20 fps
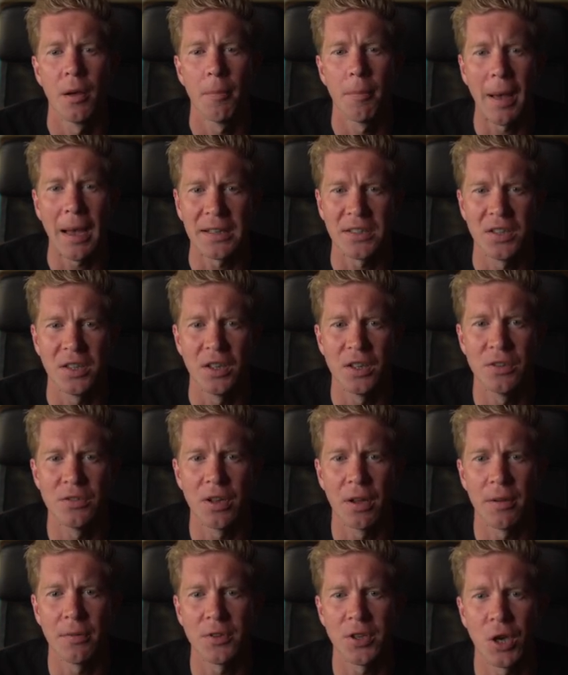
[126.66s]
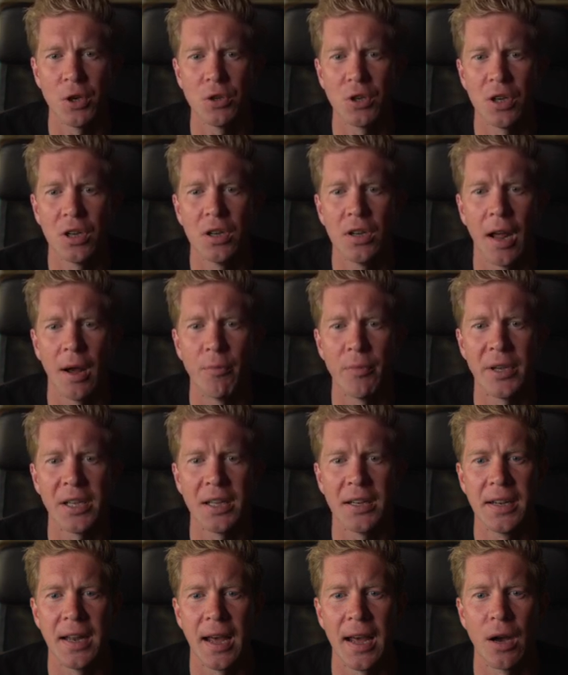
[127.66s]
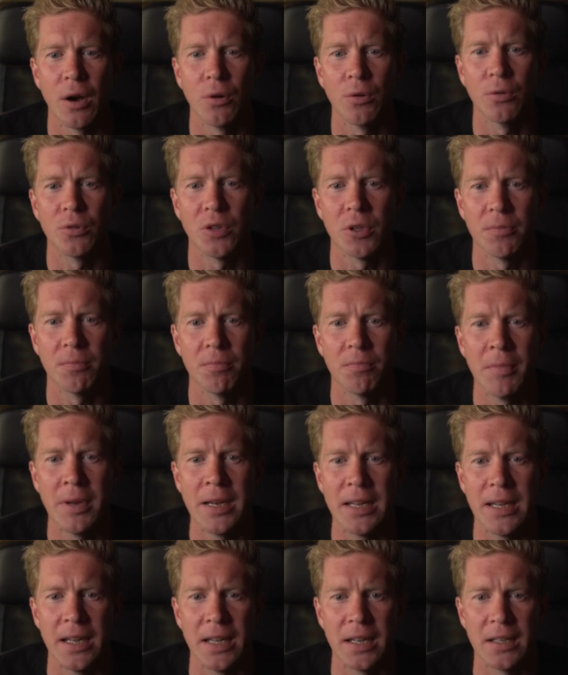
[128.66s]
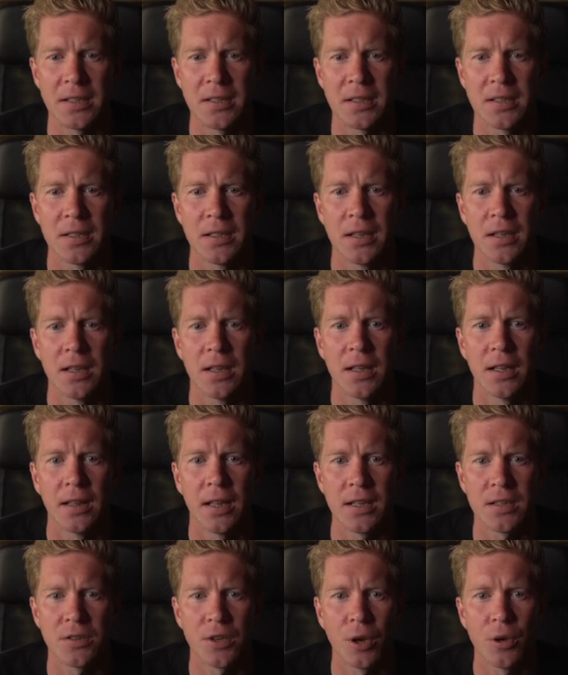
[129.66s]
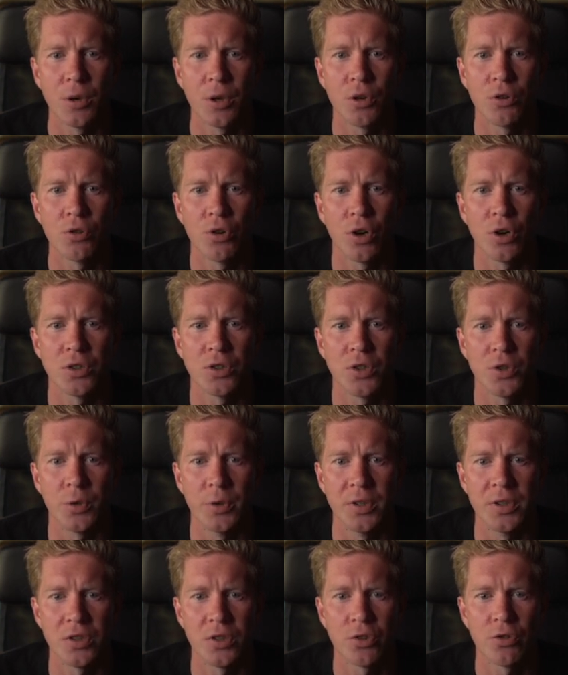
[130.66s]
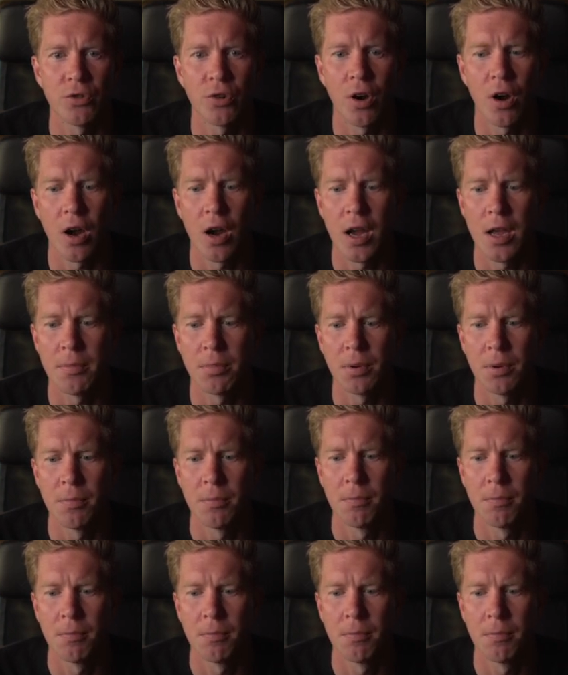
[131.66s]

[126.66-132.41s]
Back to the token, and we can now mint this. Let's go across to inscribe,